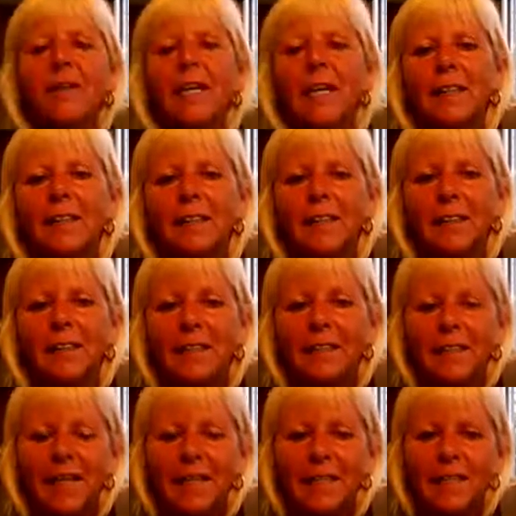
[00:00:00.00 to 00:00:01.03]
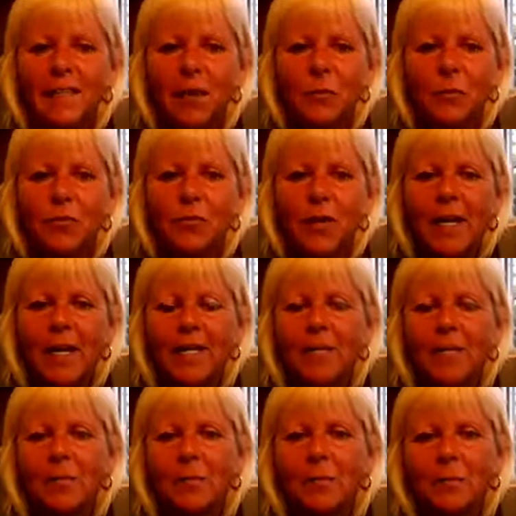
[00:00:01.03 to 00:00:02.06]
And I was
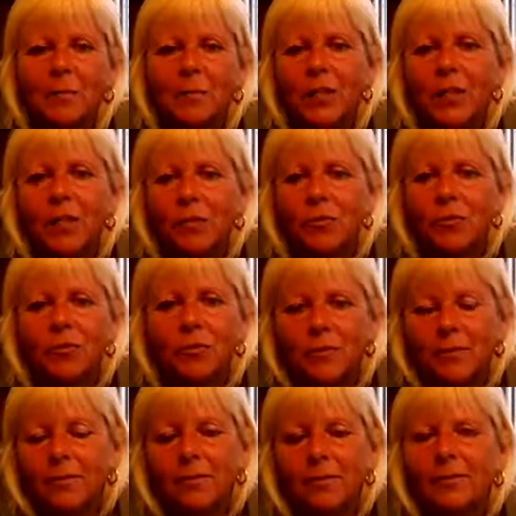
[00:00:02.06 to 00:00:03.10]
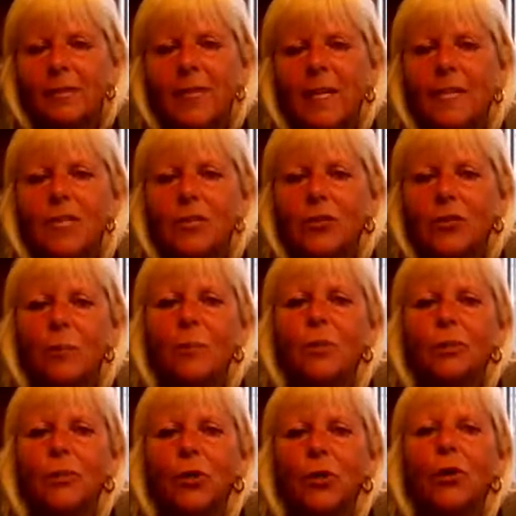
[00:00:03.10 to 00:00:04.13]
frightened of him, getting
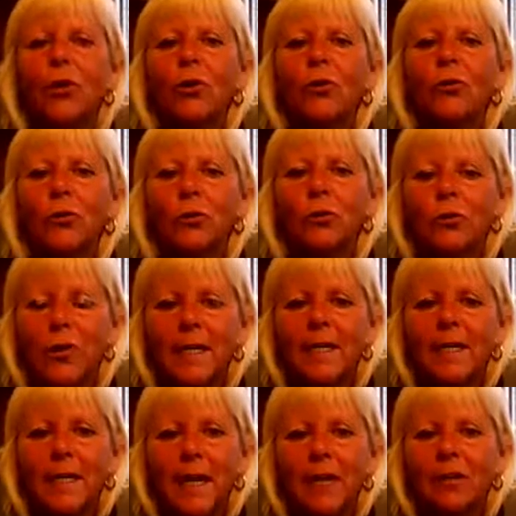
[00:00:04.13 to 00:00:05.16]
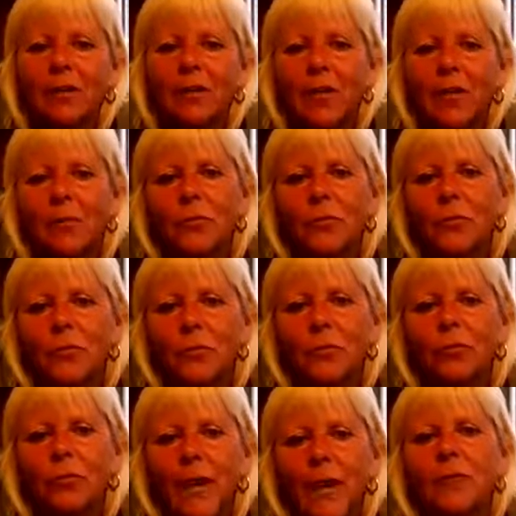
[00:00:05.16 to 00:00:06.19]
trampled on or trying to carry him through
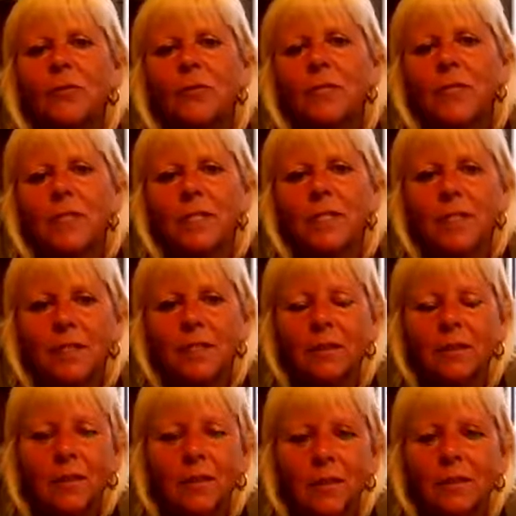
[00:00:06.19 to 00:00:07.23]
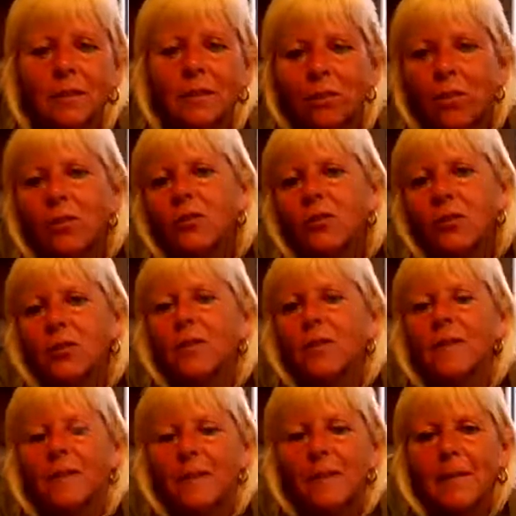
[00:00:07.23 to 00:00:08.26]
crowds and still leaving dogs. And
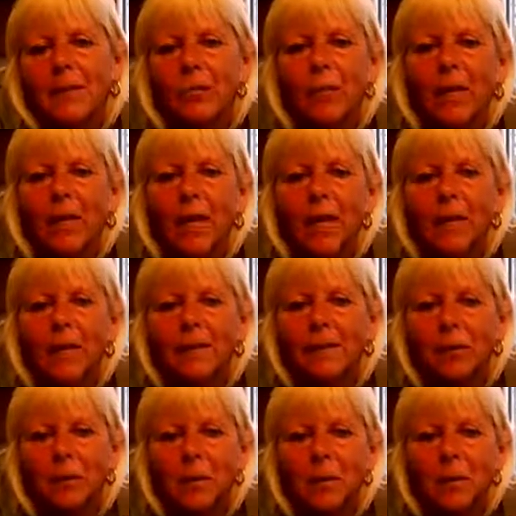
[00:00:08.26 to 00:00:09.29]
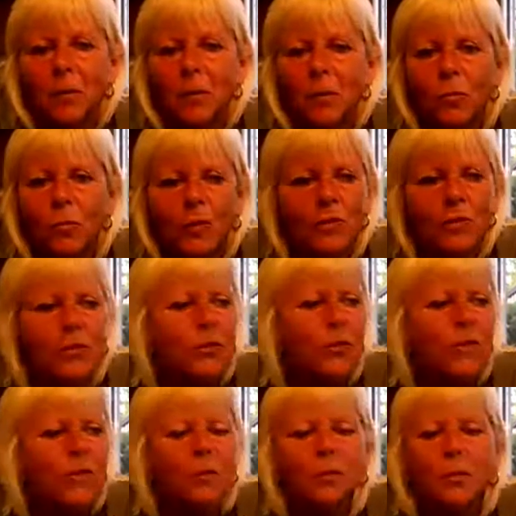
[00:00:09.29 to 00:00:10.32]
we had enough people with us, luckily,
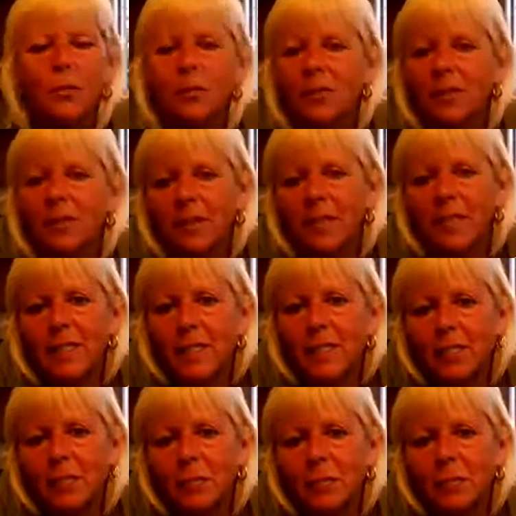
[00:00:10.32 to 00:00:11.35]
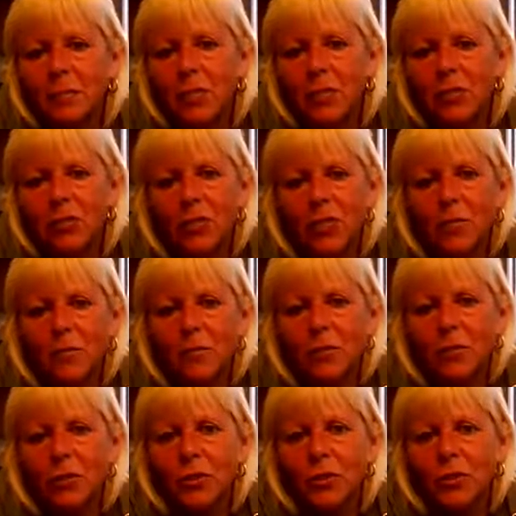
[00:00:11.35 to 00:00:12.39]
but we sent somebody straight away from the
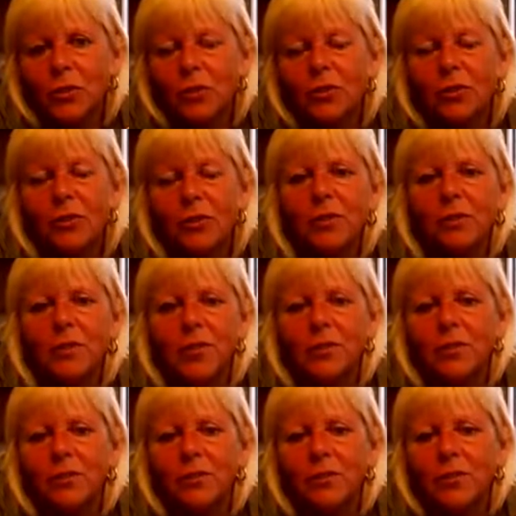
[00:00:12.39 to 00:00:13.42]
studio to assist us.